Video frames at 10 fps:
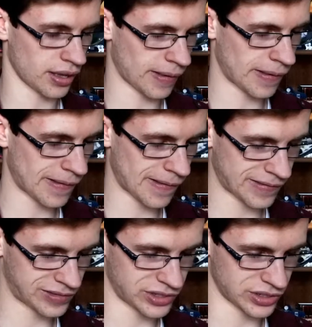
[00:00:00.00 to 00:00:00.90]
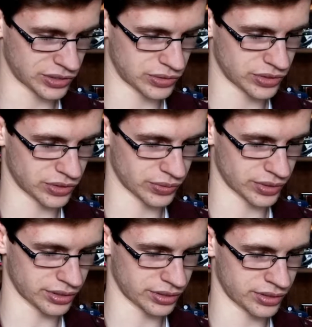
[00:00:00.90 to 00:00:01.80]
Let's see. Who's gonna
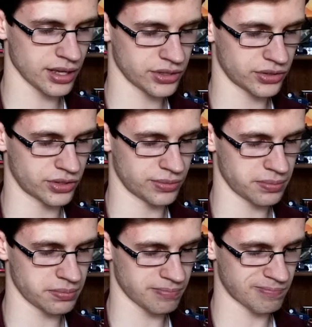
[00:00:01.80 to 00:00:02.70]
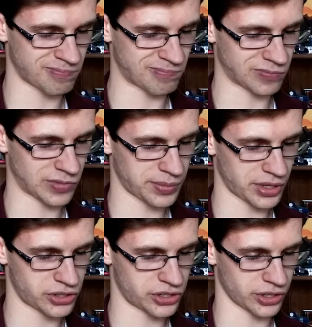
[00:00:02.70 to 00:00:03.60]
win? I'm
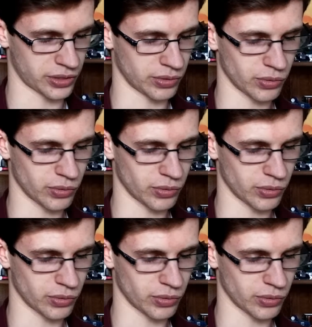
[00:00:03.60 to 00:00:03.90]
not sure.